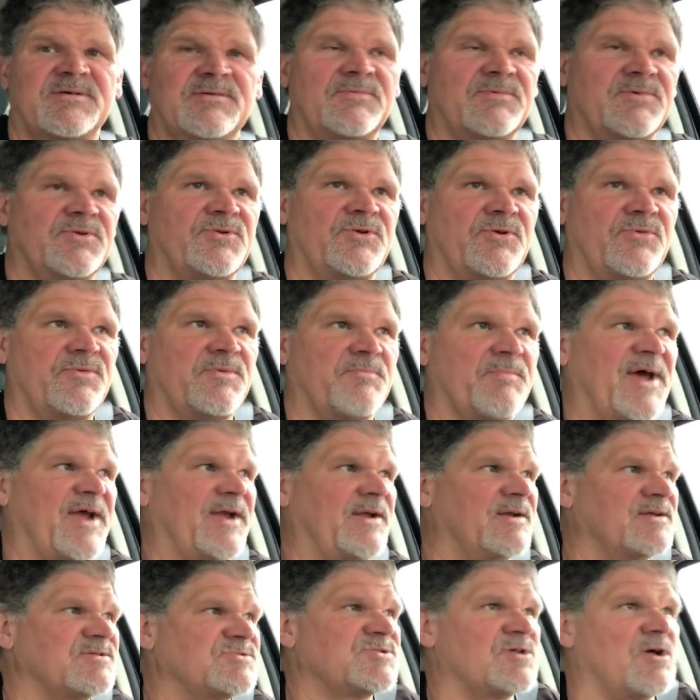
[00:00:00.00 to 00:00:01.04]
do the
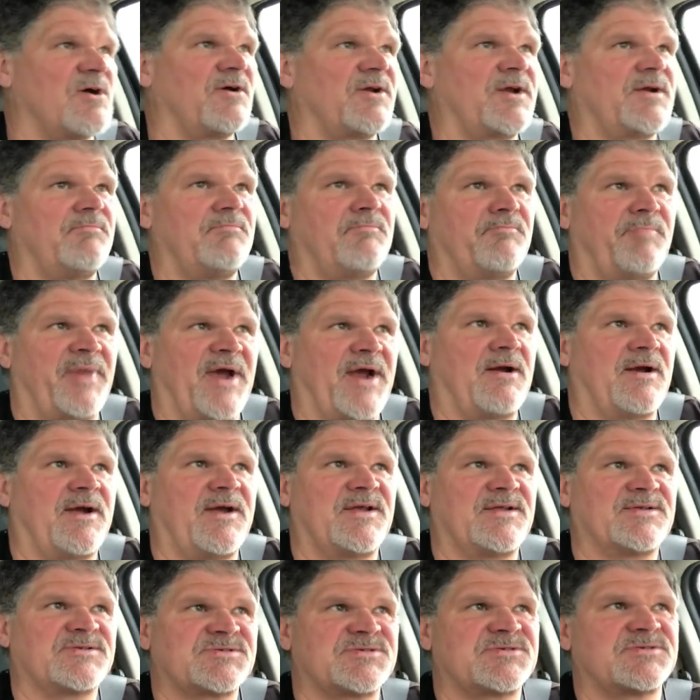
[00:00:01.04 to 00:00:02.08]
maintenance on it,
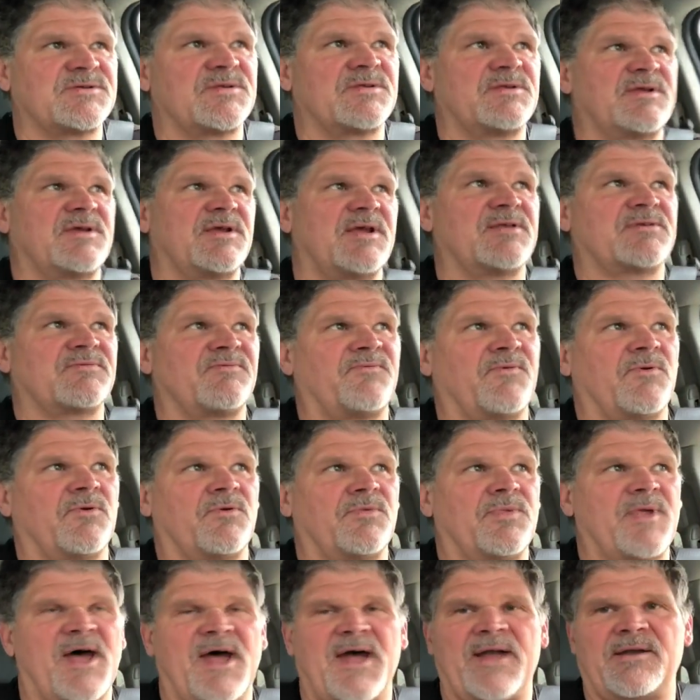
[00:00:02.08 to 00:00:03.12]
bearings, get the full
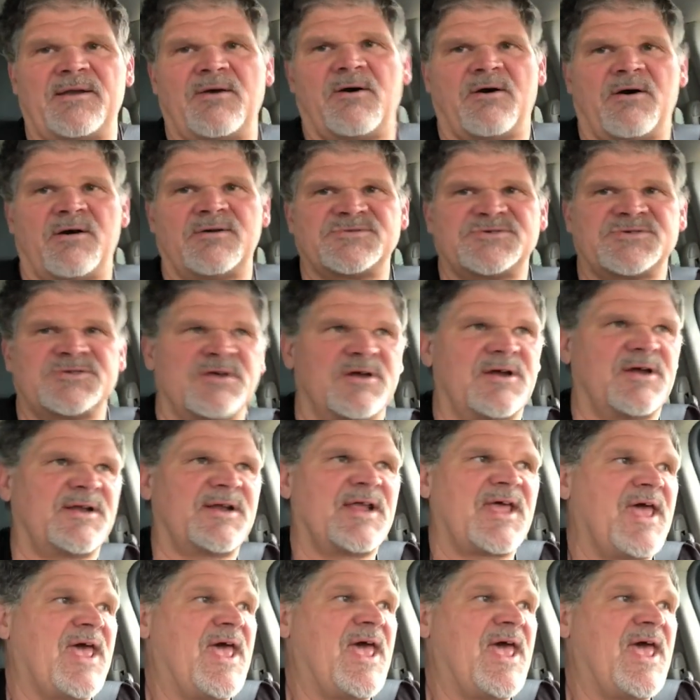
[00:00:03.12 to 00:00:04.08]
nine yards done.